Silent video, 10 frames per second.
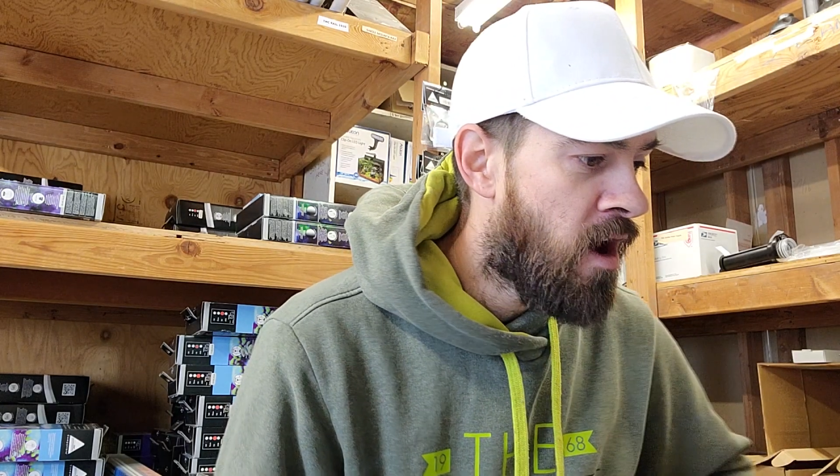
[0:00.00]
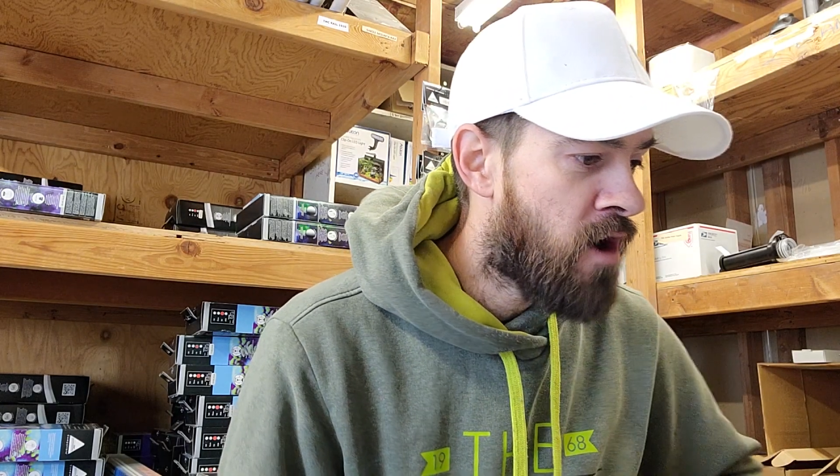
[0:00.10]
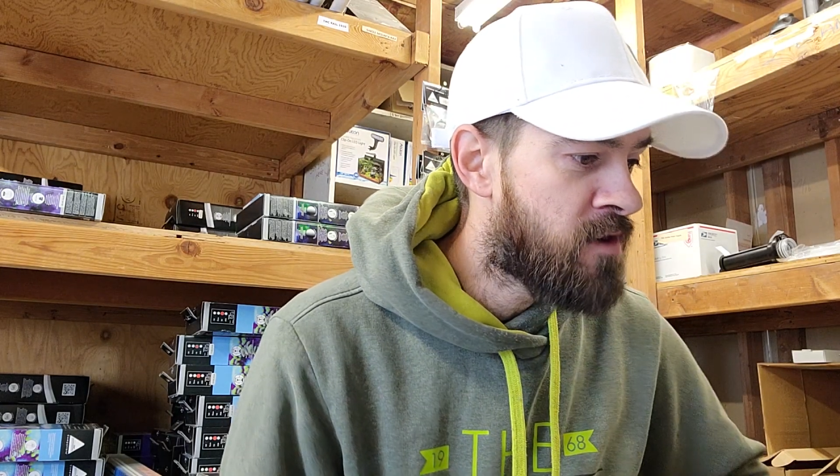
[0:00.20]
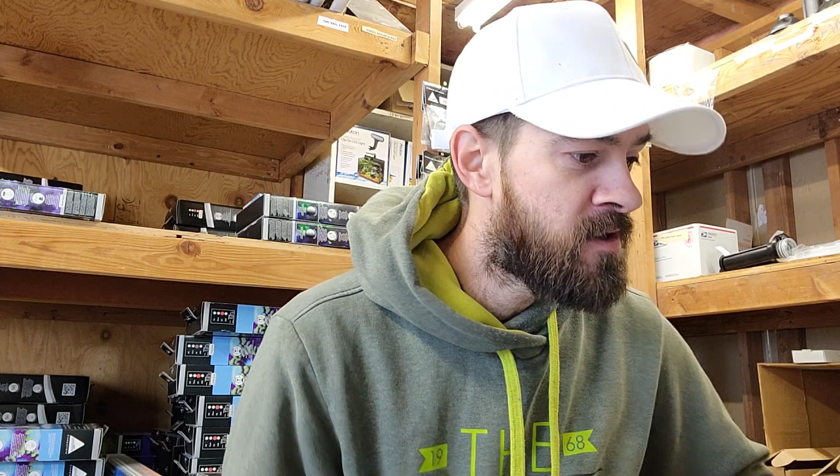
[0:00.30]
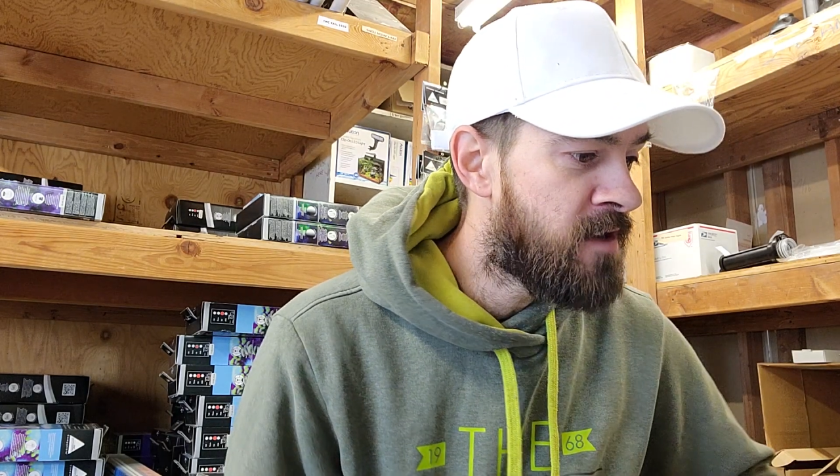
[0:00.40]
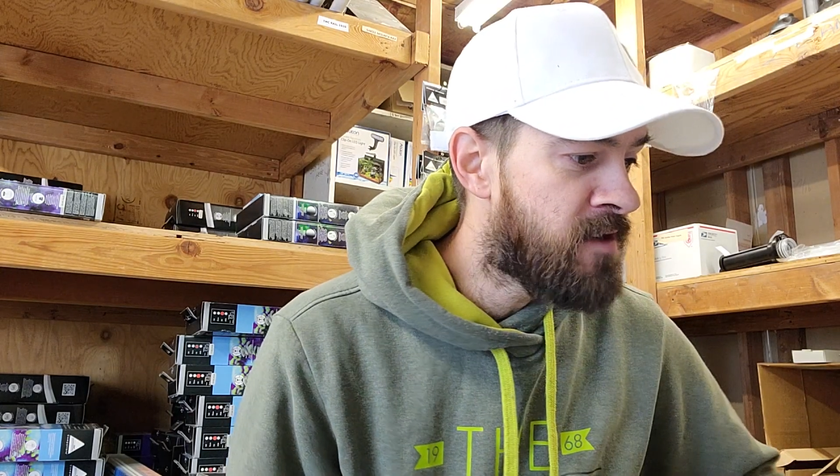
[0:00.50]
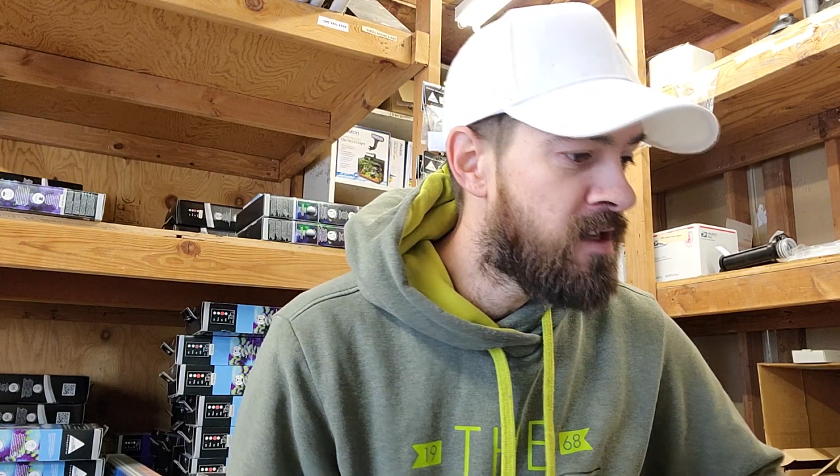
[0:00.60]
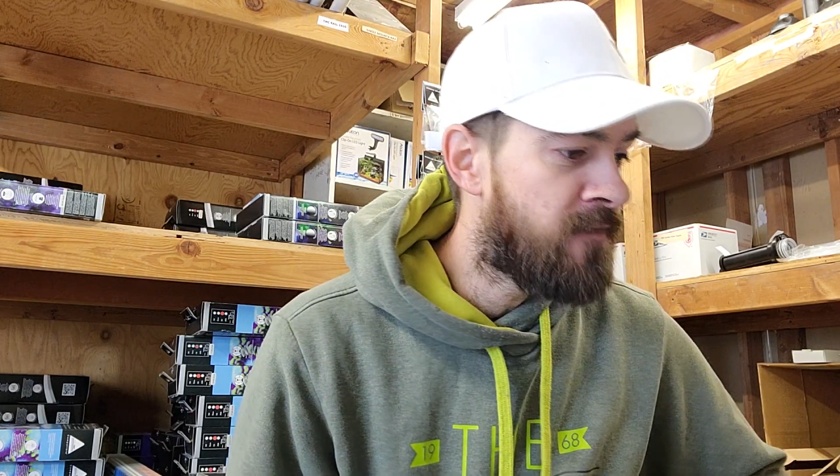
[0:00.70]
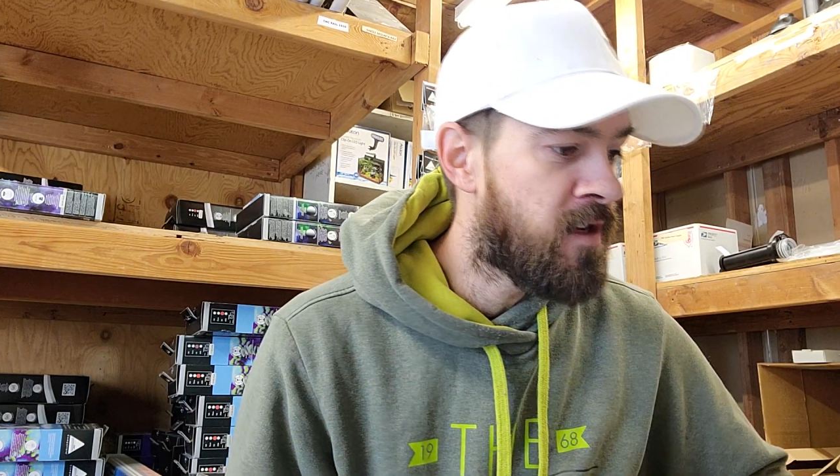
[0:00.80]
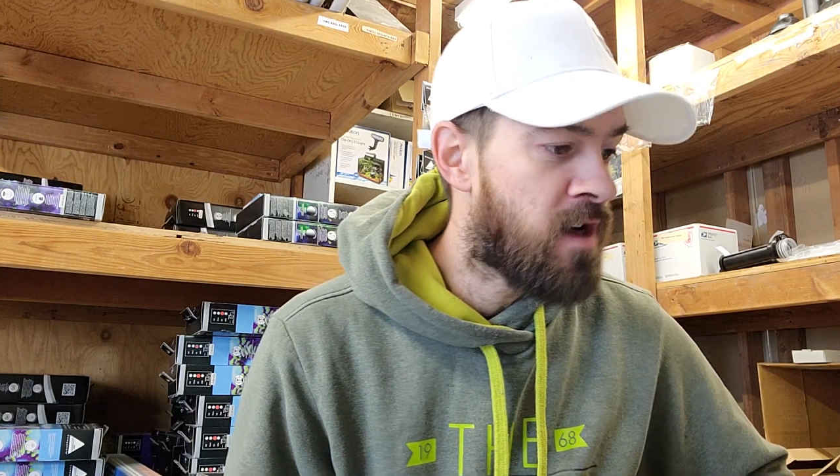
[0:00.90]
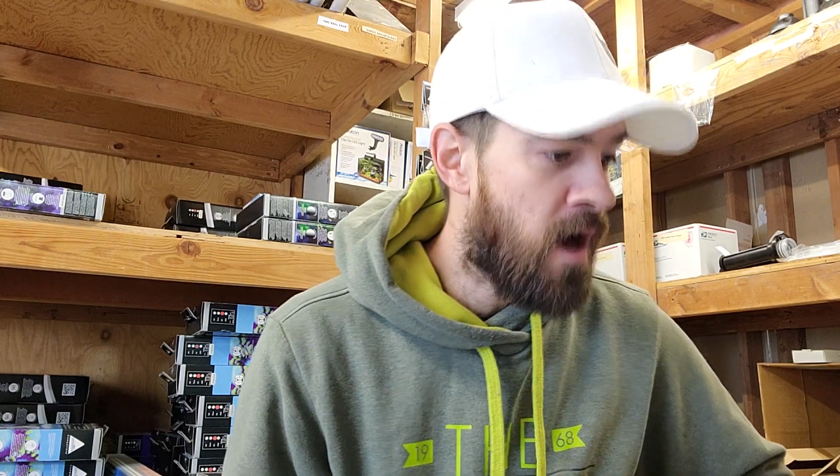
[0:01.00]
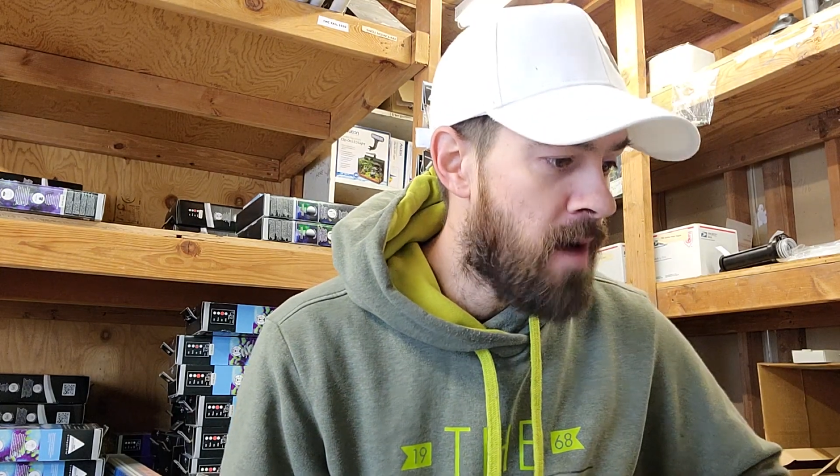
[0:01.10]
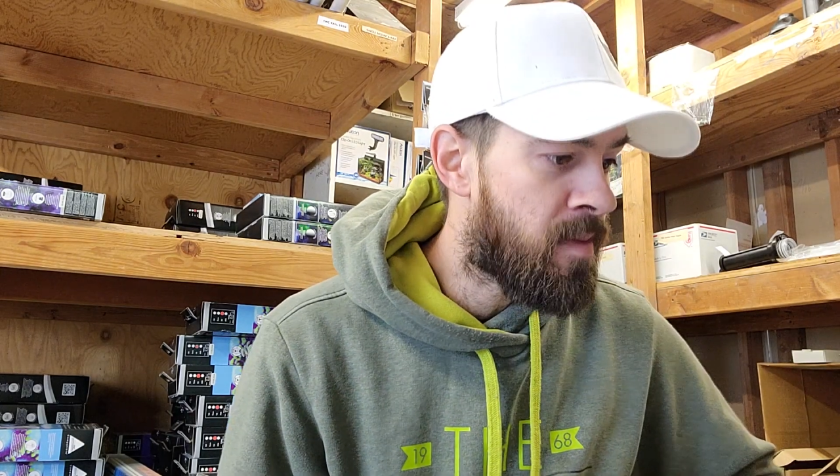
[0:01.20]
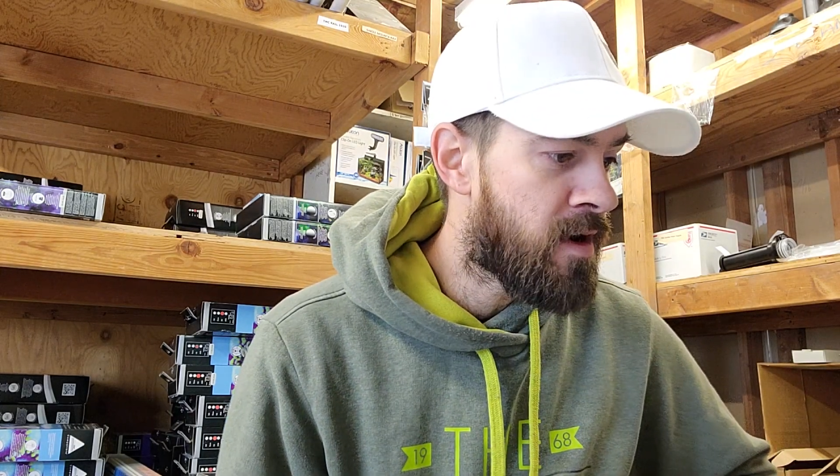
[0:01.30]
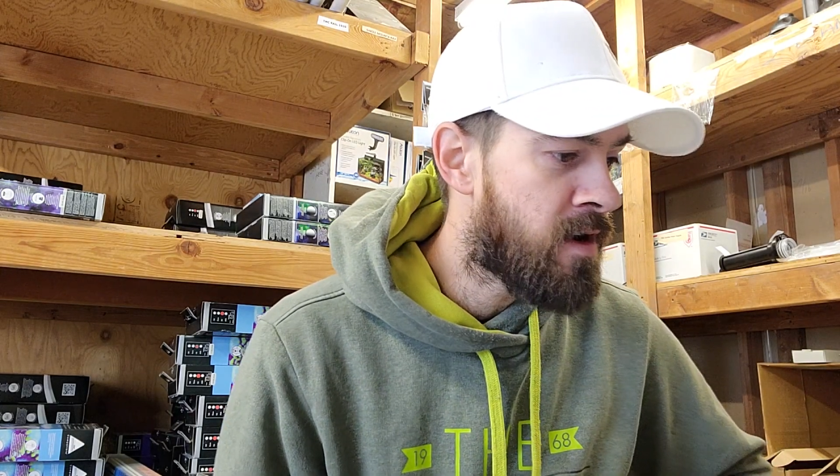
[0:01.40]
are sensitive to
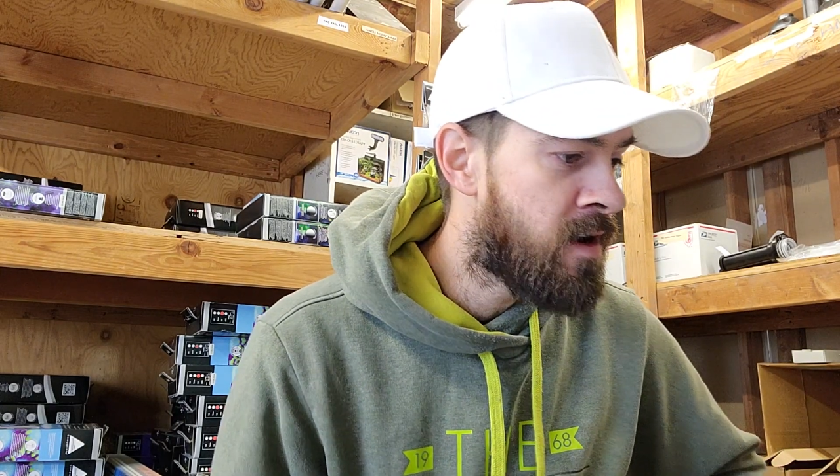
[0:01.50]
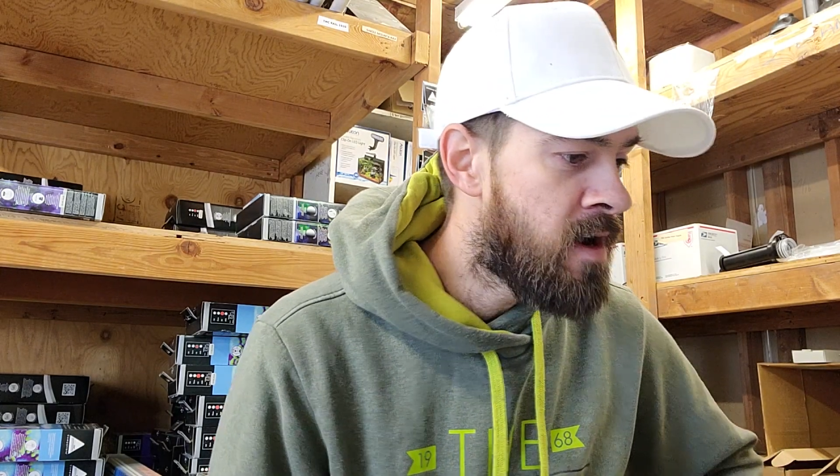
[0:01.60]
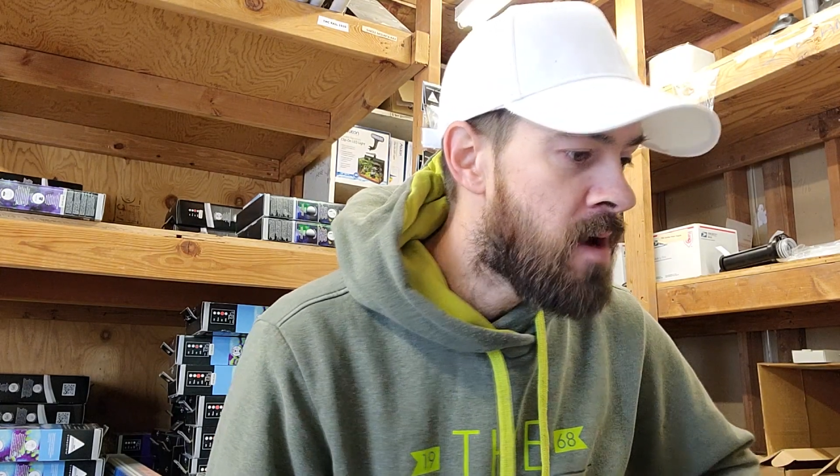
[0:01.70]
copper,